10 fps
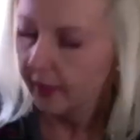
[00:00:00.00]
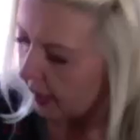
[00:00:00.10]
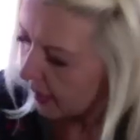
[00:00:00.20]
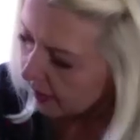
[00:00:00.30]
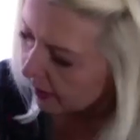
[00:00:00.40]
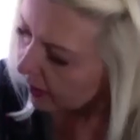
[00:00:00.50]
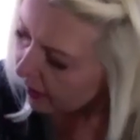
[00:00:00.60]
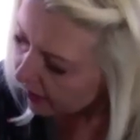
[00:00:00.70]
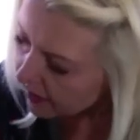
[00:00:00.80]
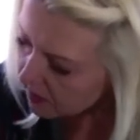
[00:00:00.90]
thing,
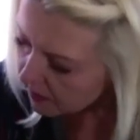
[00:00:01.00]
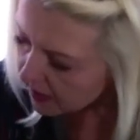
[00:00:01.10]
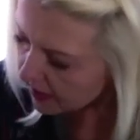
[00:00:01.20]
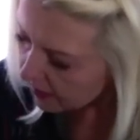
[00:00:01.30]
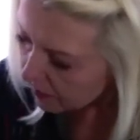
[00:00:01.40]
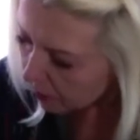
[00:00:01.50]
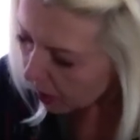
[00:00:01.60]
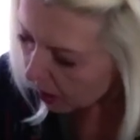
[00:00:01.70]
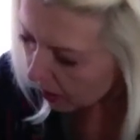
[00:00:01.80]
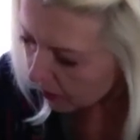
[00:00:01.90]
and it's missing the
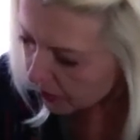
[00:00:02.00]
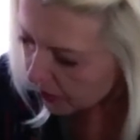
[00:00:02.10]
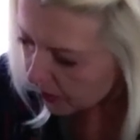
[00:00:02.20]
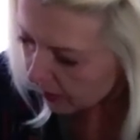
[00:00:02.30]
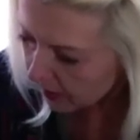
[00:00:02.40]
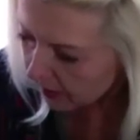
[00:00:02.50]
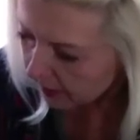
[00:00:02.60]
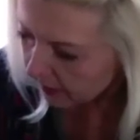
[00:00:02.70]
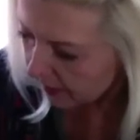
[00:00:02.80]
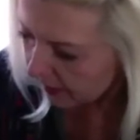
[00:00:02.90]
balls.
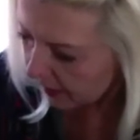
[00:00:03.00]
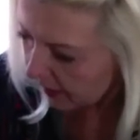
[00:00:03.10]
The